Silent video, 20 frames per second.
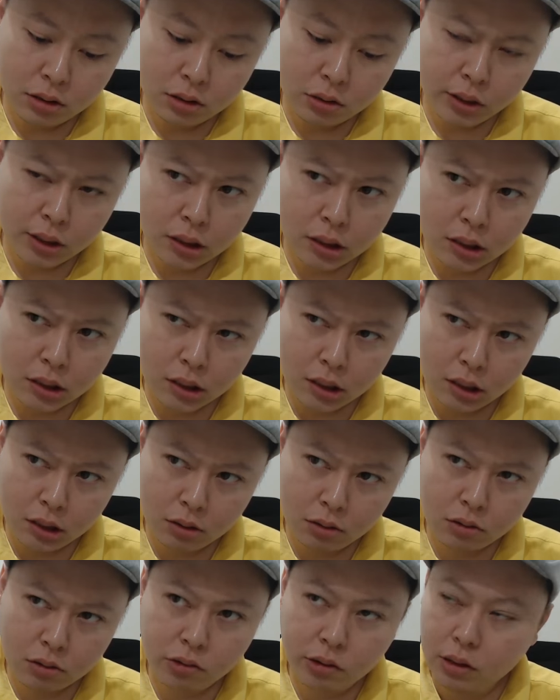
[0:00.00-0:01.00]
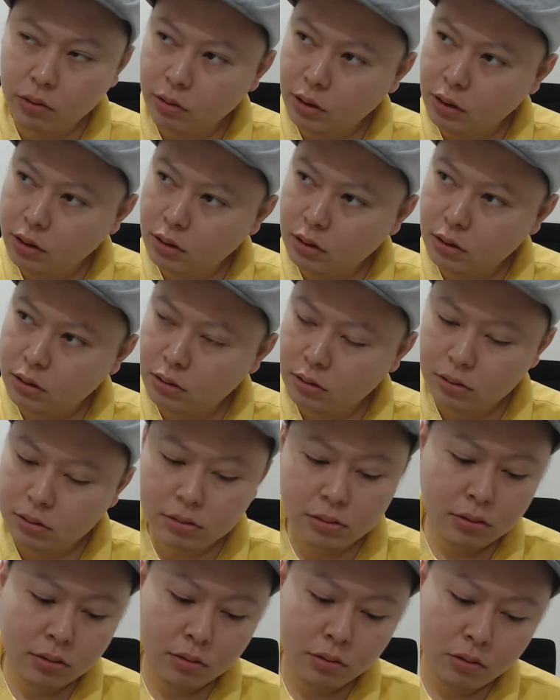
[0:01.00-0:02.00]
20 or
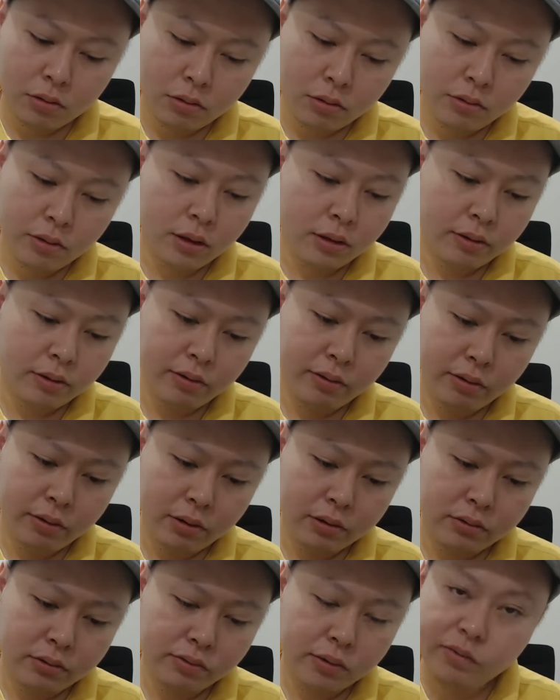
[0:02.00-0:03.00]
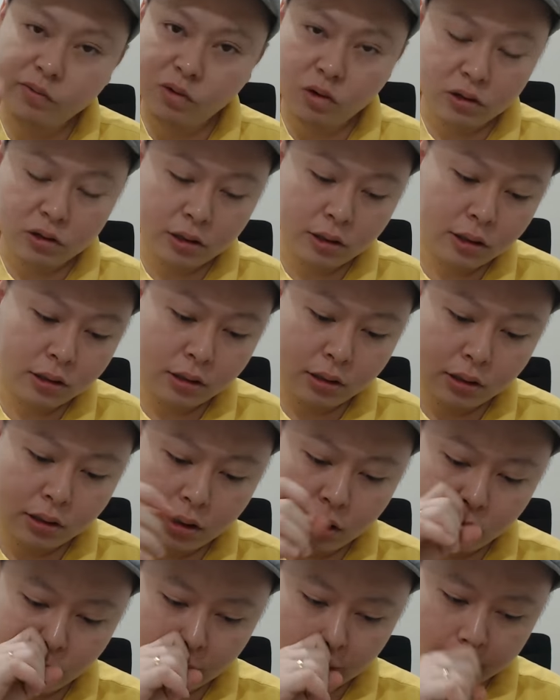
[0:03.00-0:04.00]
20 well from frontier hunter
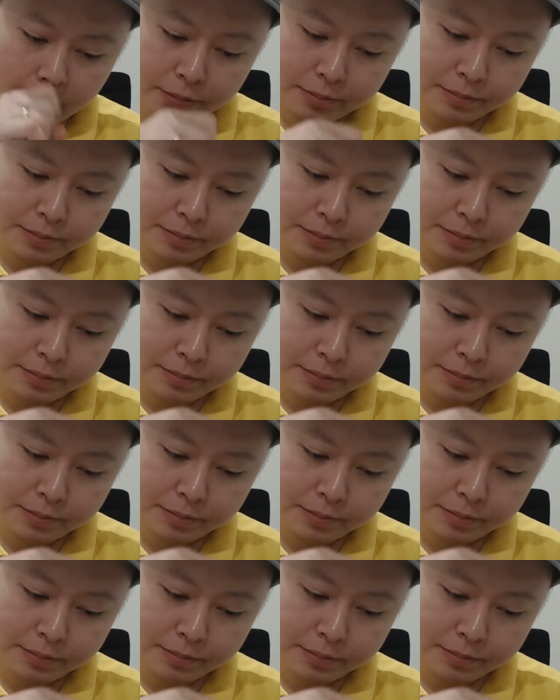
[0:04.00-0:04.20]
anyway